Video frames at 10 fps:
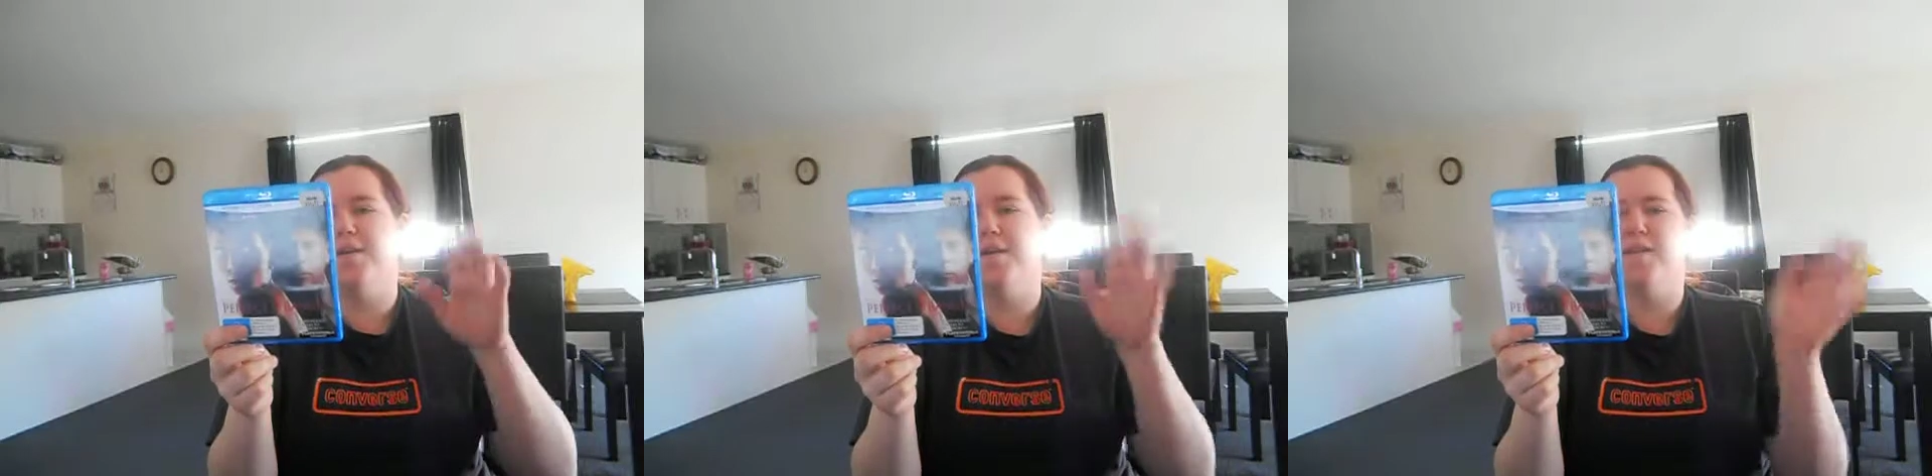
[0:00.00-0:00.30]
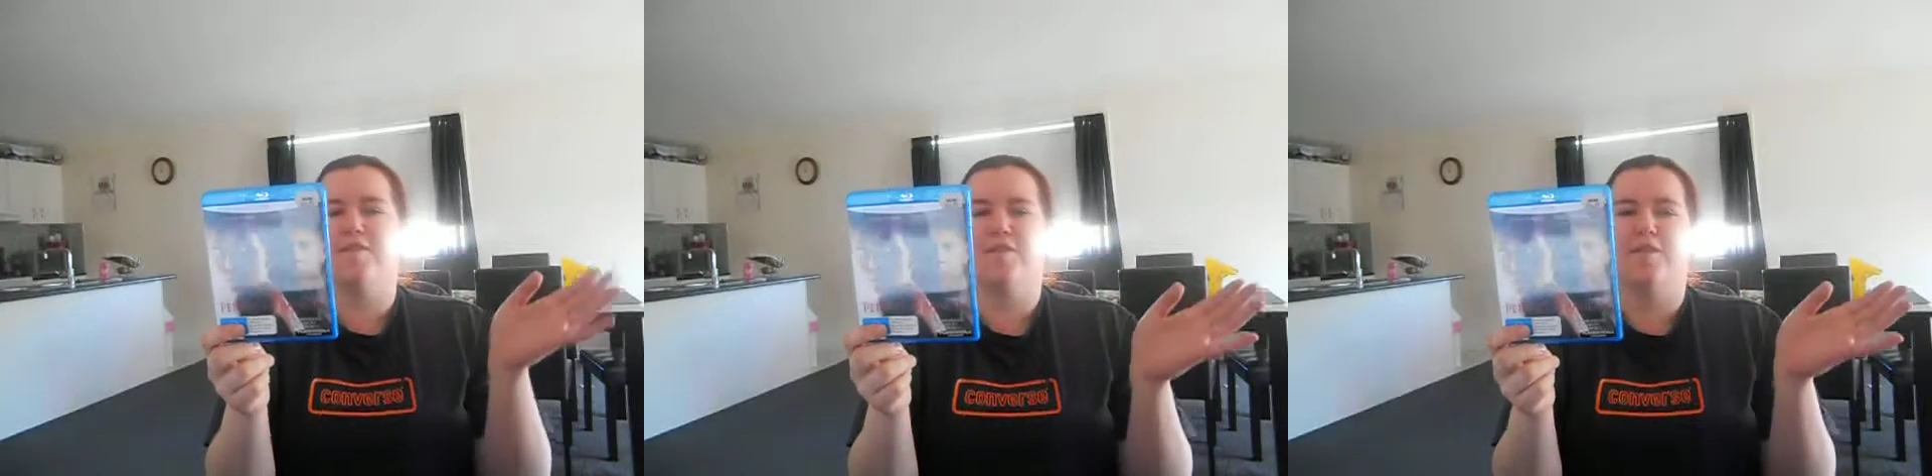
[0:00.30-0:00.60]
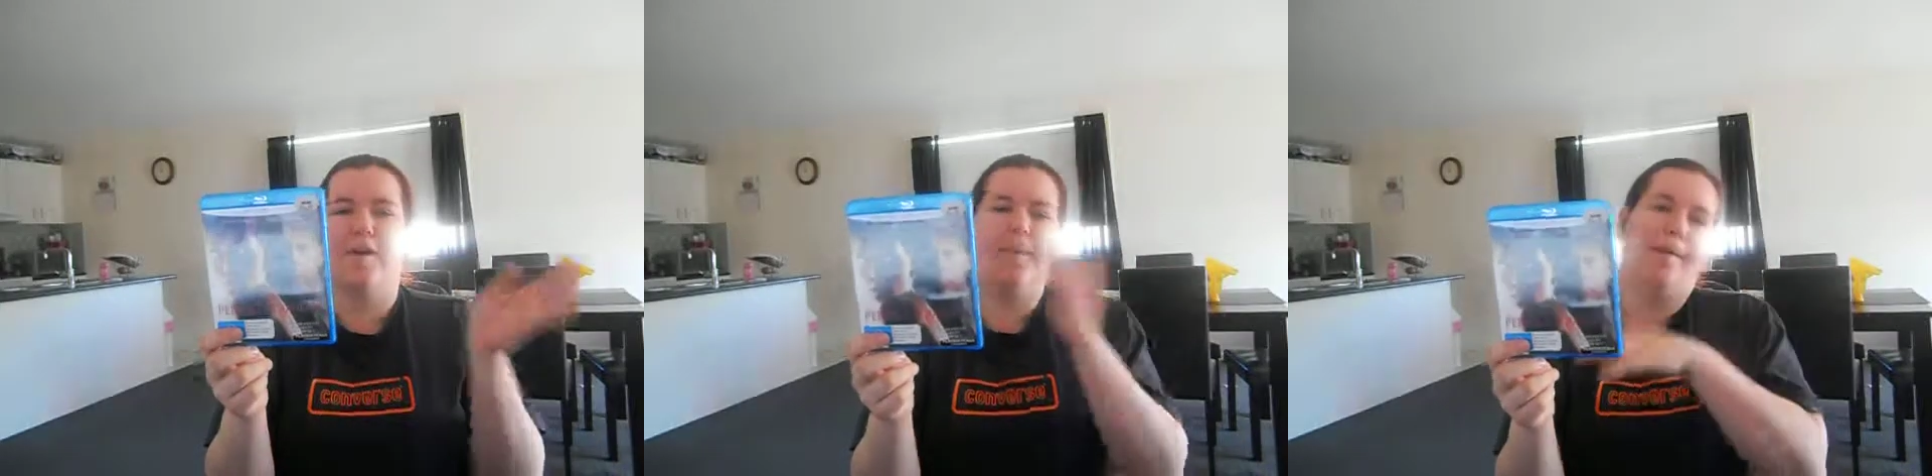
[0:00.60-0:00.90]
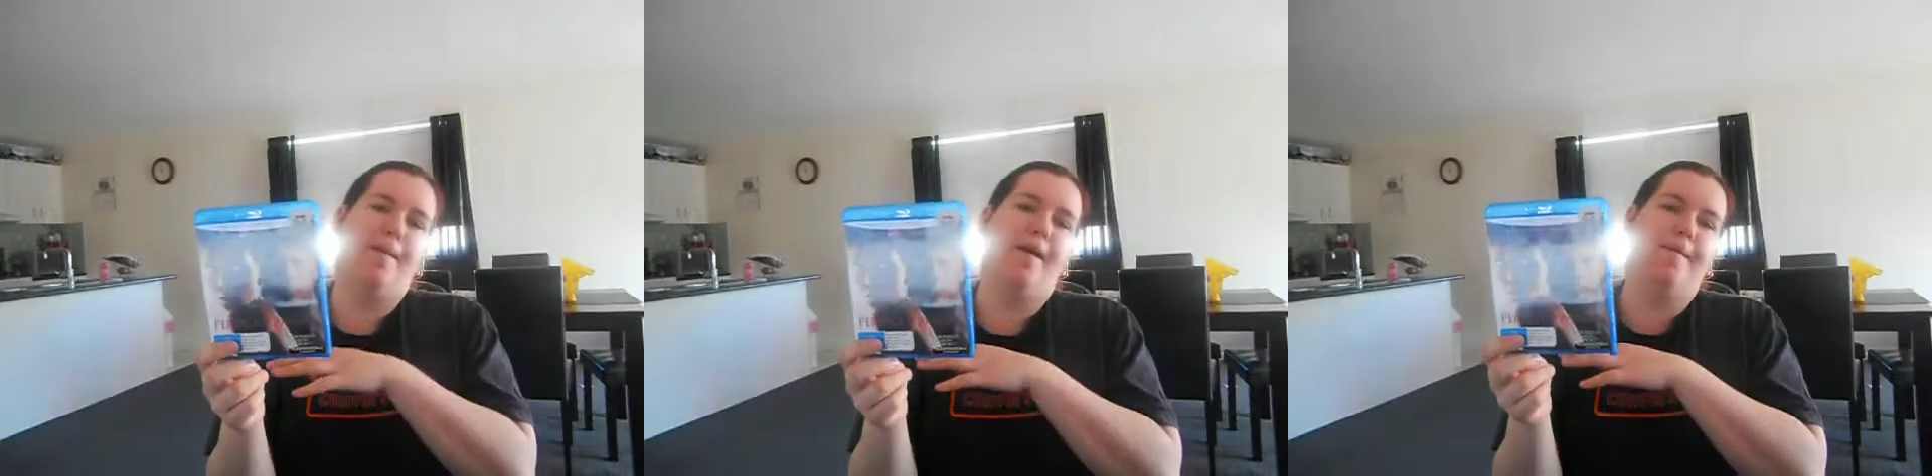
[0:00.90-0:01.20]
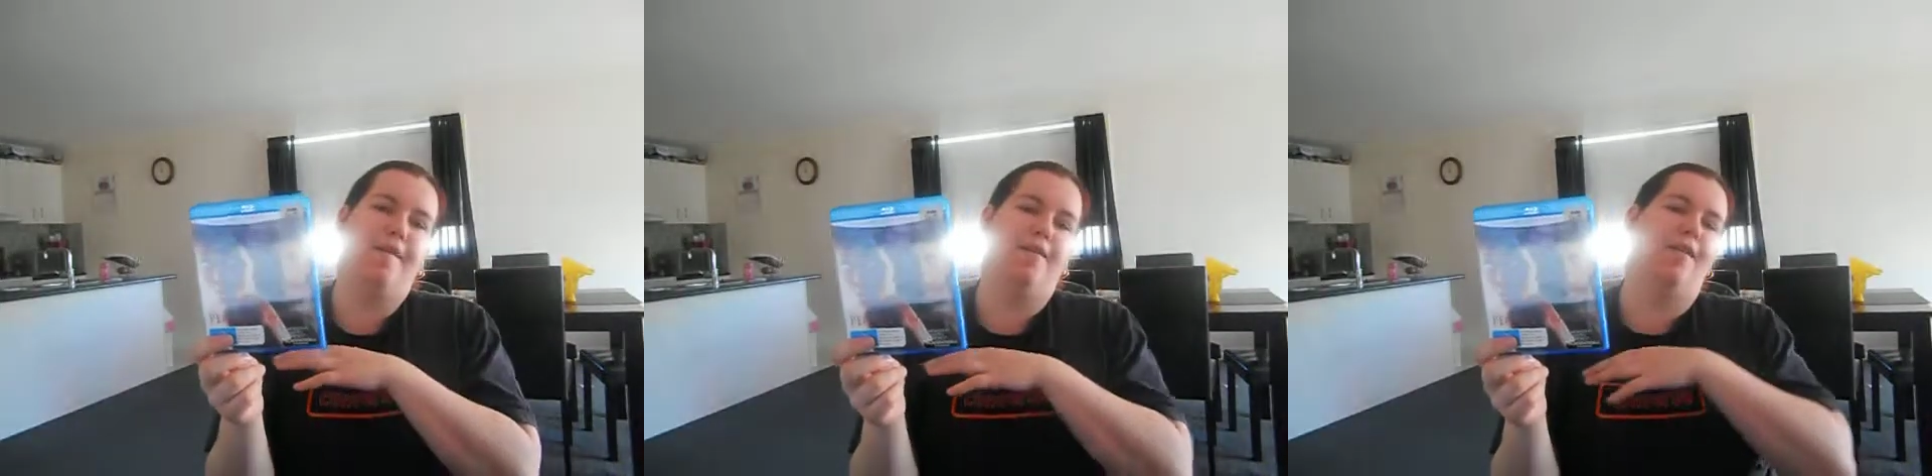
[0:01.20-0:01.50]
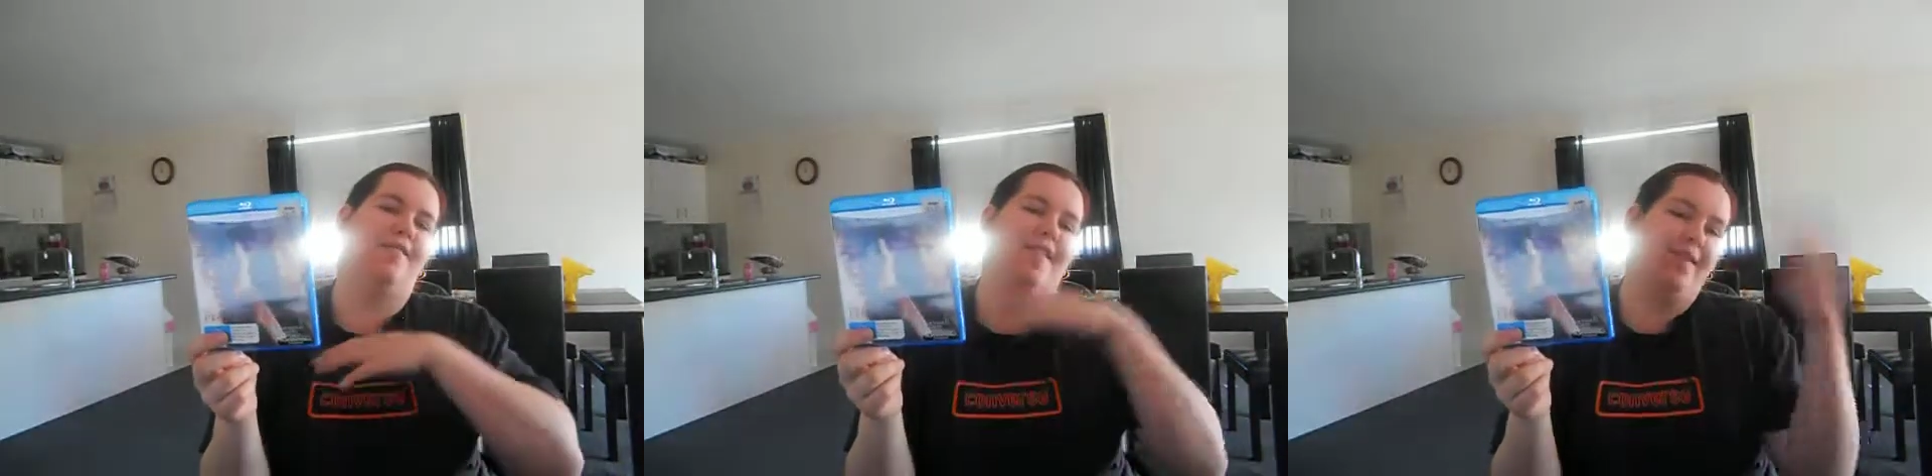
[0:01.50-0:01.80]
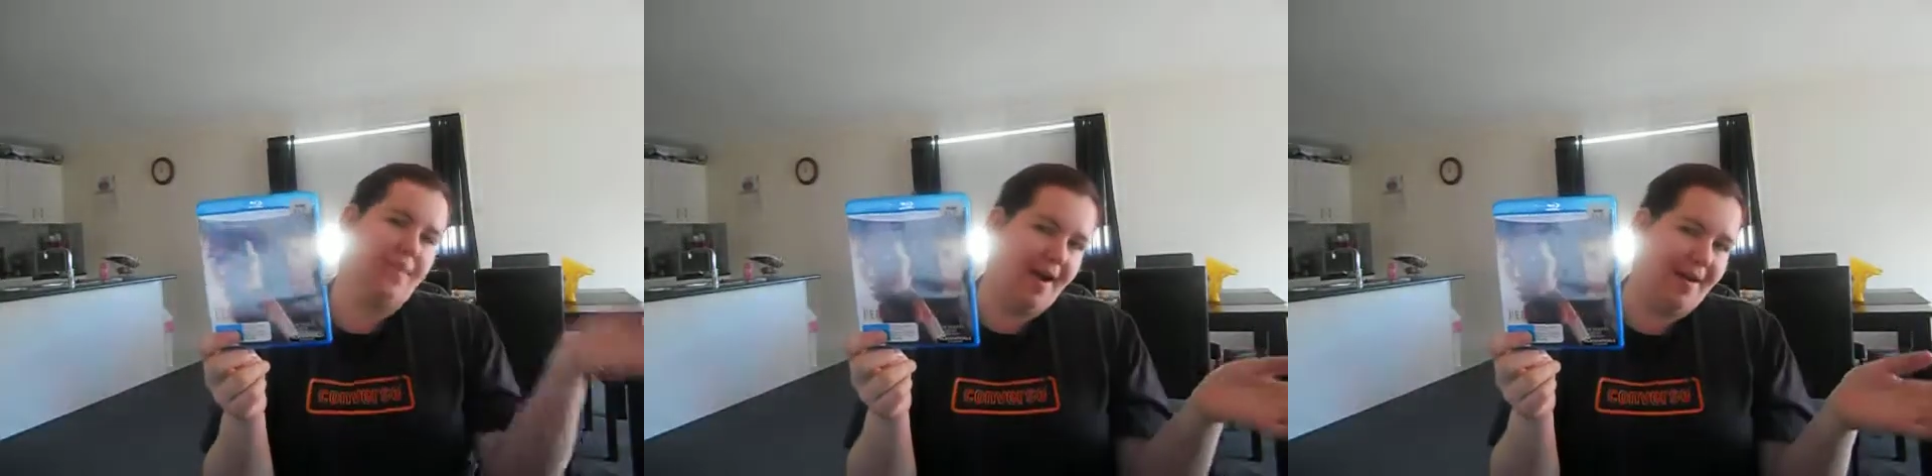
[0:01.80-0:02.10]
think it's going to go one way, but it goes the other
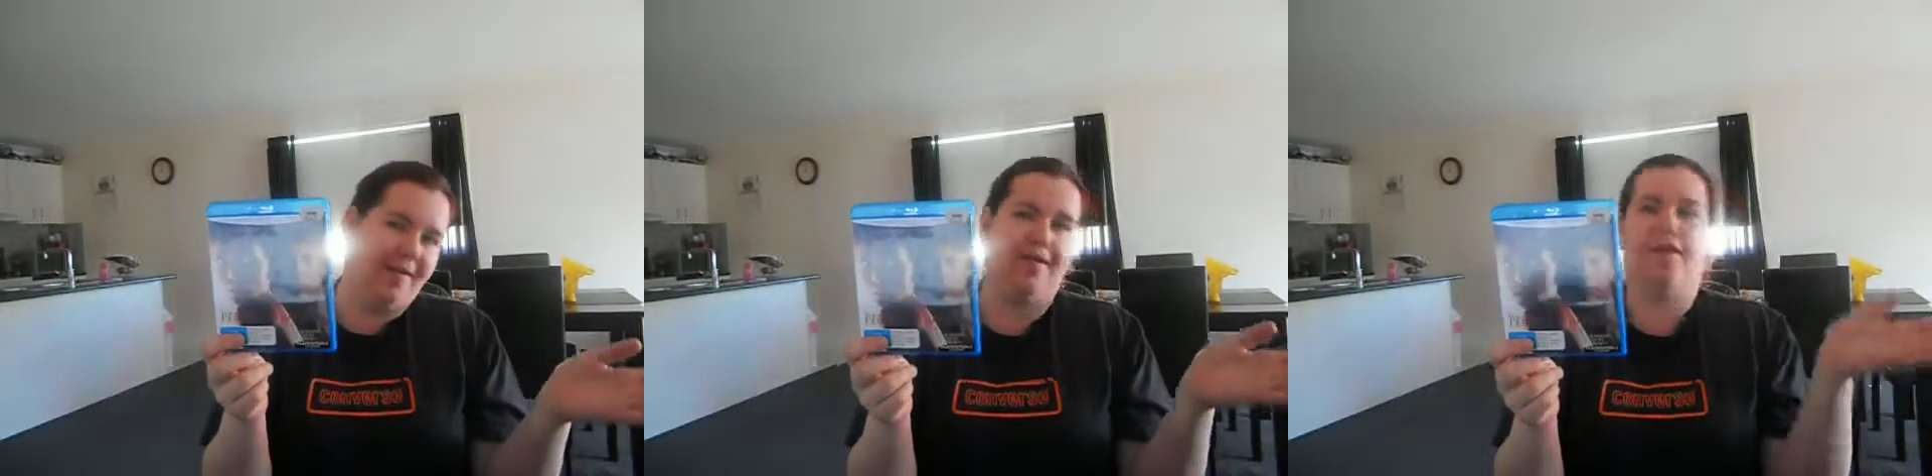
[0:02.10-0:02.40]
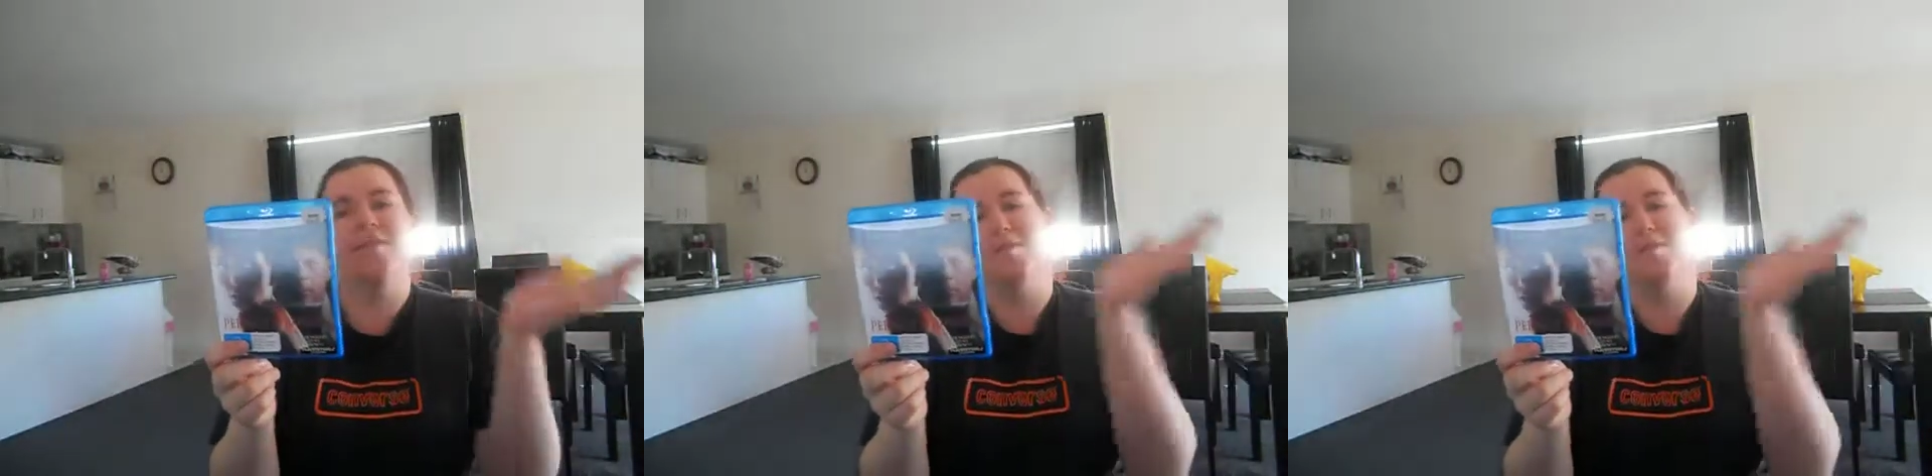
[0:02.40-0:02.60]
way, and then it goes